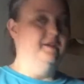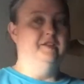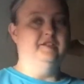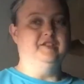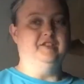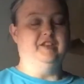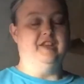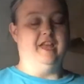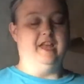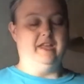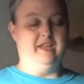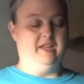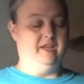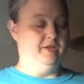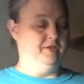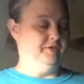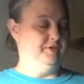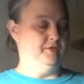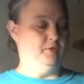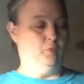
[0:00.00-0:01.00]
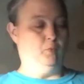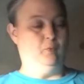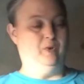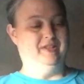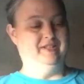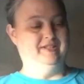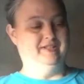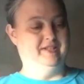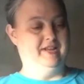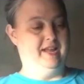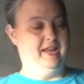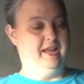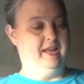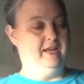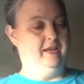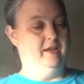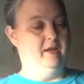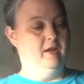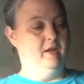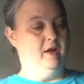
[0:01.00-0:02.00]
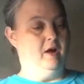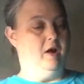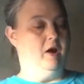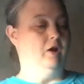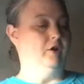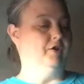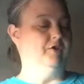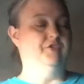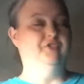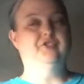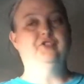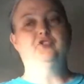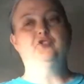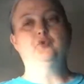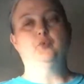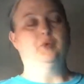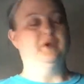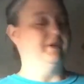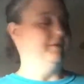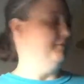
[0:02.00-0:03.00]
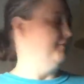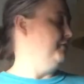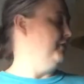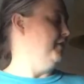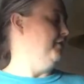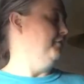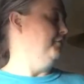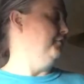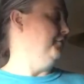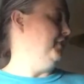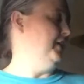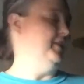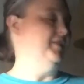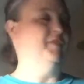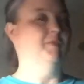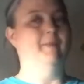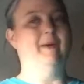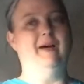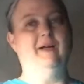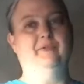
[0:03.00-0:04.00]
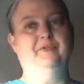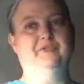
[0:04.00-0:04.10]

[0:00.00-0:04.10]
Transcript: Today is Wednesday, August 25th. It's about